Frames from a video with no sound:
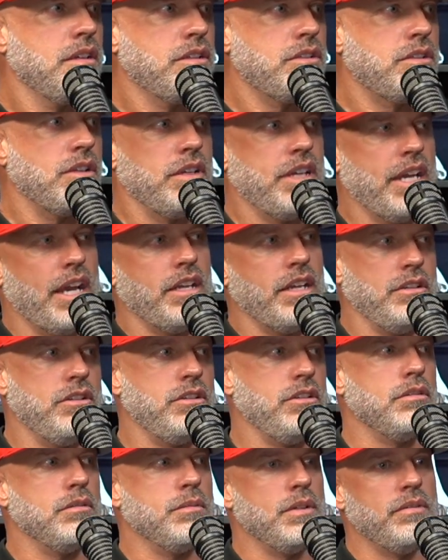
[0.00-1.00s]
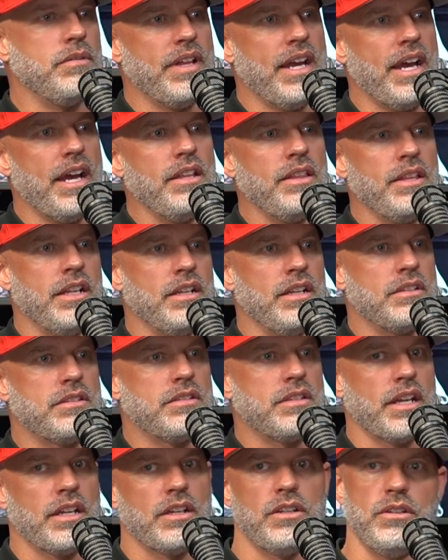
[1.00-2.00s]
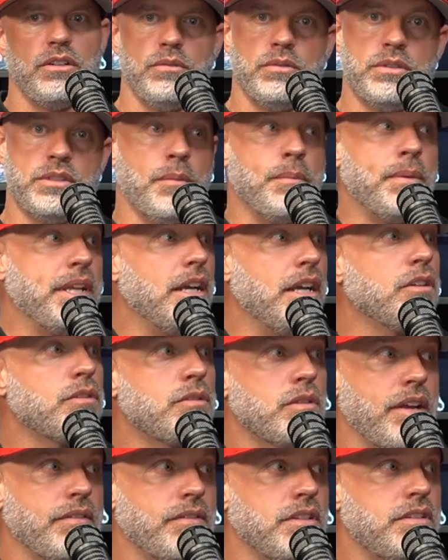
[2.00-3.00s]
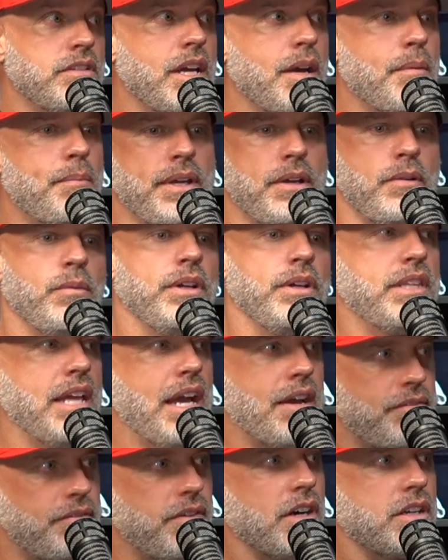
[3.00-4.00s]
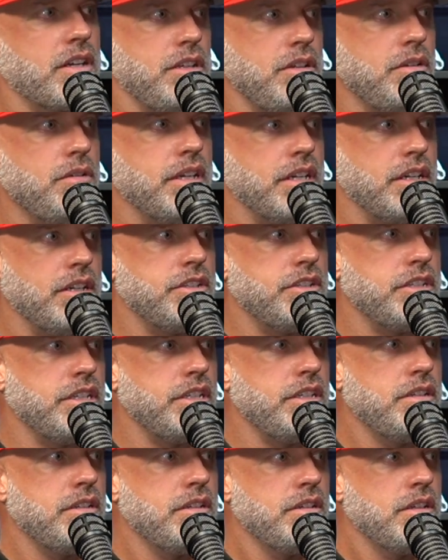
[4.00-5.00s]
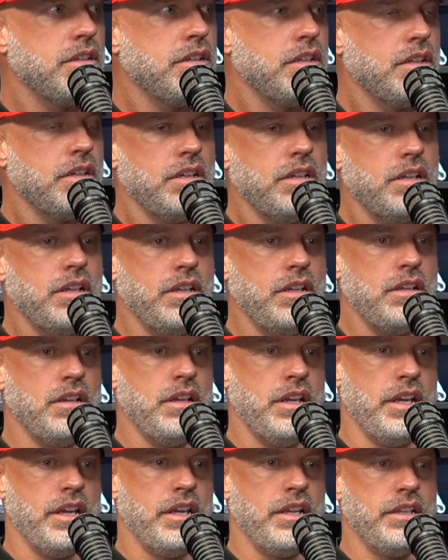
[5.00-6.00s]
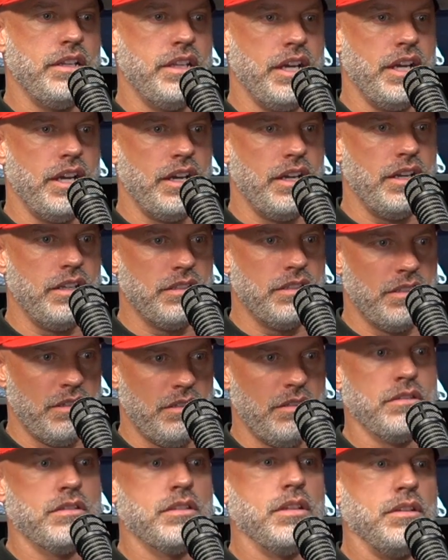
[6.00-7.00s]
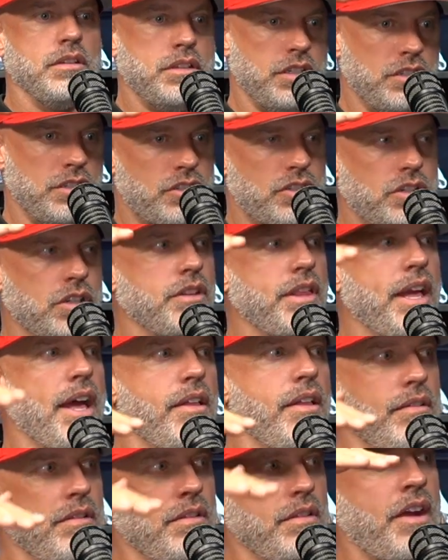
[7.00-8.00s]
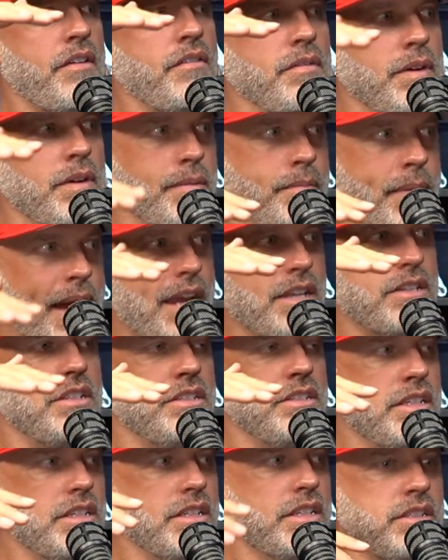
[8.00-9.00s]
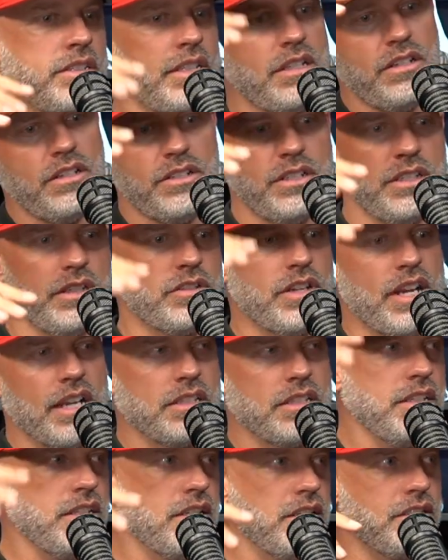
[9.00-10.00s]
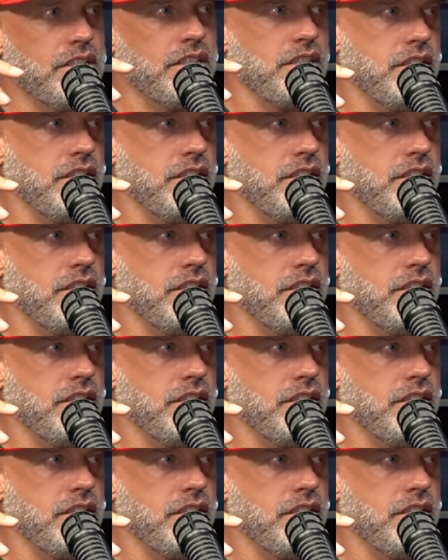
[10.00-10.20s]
So yeah, you do remove that, then it's like somebody else would have to step in with that fuck you energy, and to ensure that everybody matches it, because energy attracts energy.